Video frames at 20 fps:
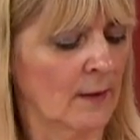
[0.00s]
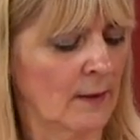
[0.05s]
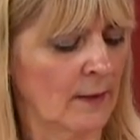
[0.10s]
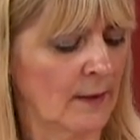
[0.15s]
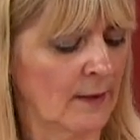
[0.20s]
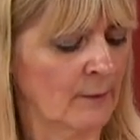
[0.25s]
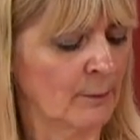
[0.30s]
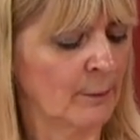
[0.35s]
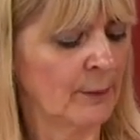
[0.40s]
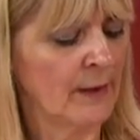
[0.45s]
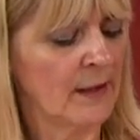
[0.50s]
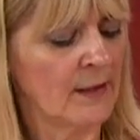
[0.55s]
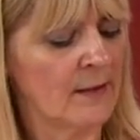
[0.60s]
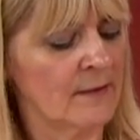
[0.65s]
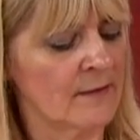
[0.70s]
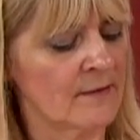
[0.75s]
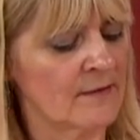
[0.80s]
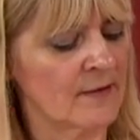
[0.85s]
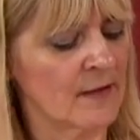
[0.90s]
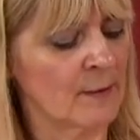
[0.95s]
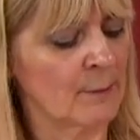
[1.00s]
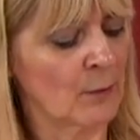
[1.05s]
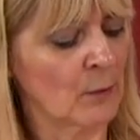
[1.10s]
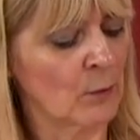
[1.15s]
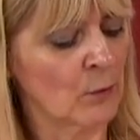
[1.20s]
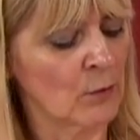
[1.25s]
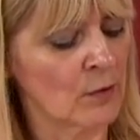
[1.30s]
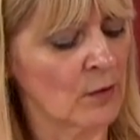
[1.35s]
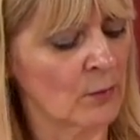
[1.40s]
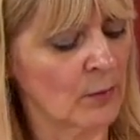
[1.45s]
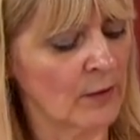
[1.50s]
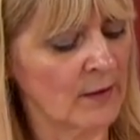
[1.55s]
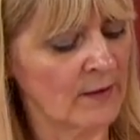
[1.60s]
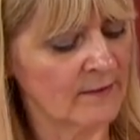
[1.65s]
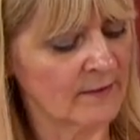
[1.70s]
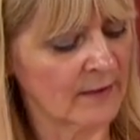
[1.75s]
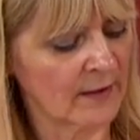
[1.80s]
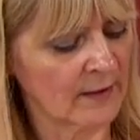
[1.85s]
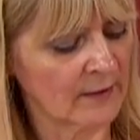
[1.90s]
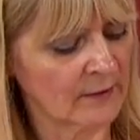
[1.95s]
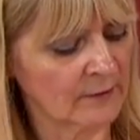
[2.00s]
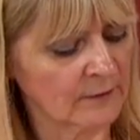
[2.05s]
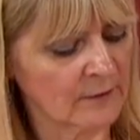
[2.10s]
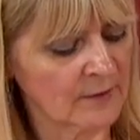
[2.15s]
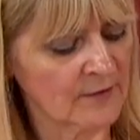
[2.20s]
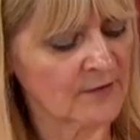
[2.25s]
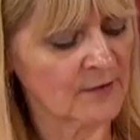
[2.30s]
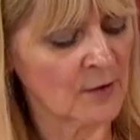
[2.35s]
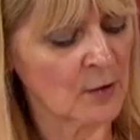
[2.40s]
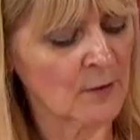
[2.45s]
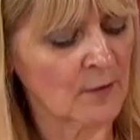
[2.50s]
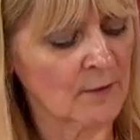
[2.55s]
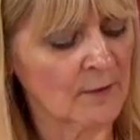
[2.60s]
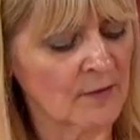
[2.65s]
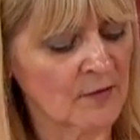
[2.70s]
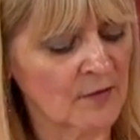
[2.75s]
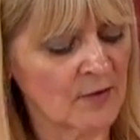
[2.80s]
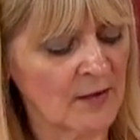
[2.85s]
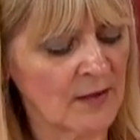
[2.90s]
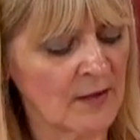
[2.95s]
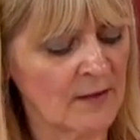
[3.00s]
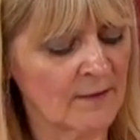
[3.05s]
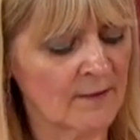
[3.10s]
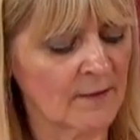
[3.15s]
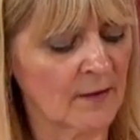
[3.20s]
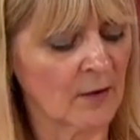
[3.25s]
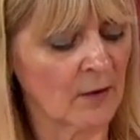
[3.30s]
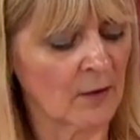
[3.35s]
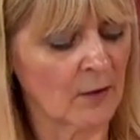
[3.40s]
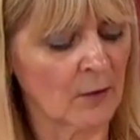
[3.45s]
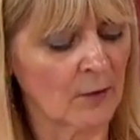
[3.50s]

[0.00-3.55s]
and pin the zip all the way down so that the teeth are